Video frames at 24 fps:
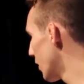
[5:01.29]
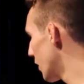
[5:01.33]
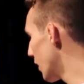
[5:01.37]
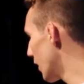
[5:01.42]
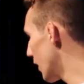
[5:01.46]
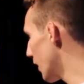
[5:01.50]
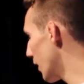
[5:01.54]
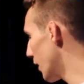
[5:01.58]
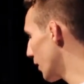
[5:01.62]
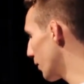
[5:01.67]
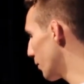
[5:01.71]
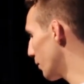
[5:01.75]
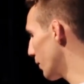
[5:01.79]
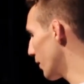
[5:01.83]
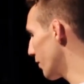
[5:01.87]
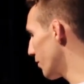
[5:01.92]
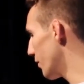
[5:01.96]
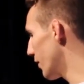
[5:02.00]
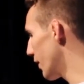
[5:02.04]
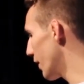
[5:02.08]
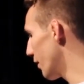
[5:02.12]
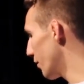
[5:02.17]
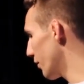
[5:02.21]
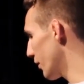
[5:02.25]
If
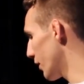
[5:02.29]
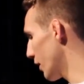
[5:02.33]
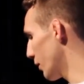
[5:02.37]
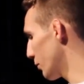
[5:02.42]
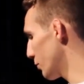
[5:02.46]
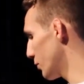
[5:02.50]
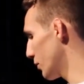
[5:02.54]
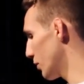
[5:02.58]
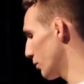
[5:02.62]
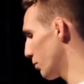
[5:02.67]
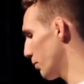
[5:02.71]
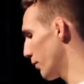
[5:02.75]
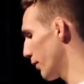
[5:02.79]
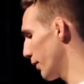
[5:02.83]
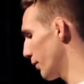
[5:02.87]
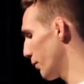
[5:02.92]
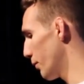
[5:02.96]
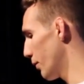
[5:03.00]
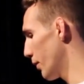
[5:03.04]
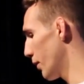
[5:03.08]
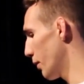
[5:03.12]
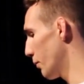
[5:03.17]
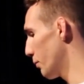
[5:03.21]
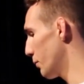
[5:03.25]
it ever comes to the point where I'm